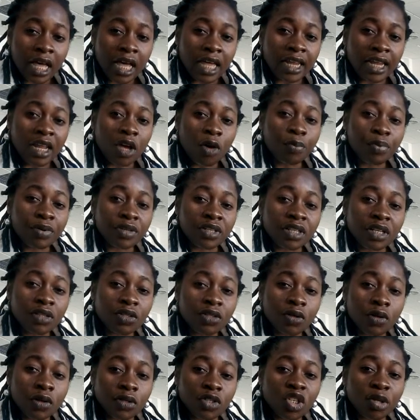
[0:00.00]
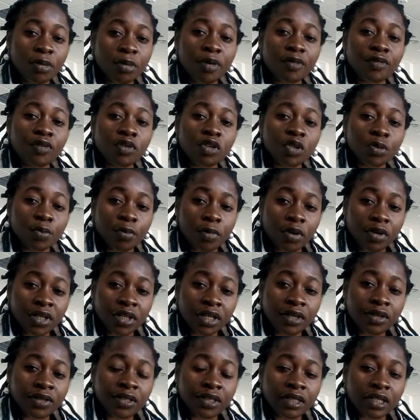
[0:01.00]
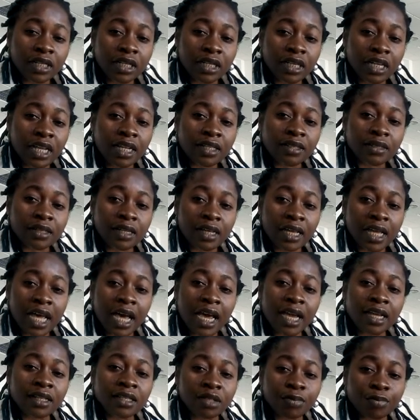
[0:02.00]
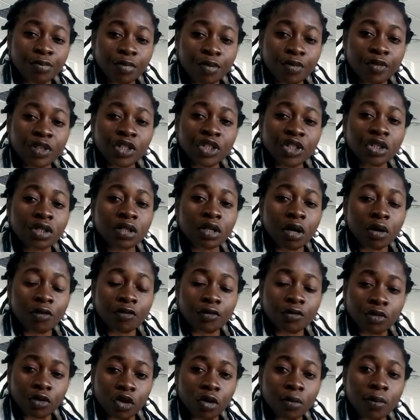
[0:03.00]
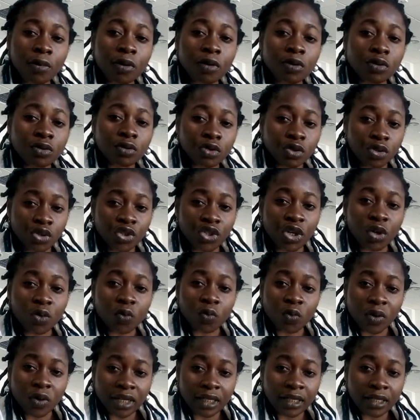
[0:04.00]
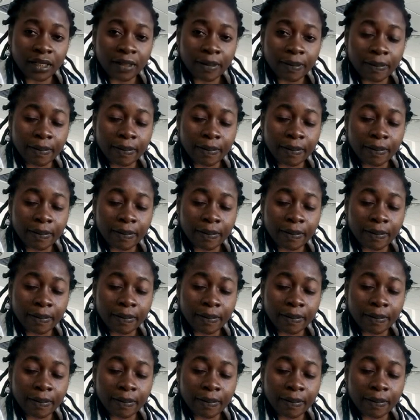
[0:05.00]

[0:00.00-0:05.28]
and I'll present to us some of those models that guide the profession of global social work.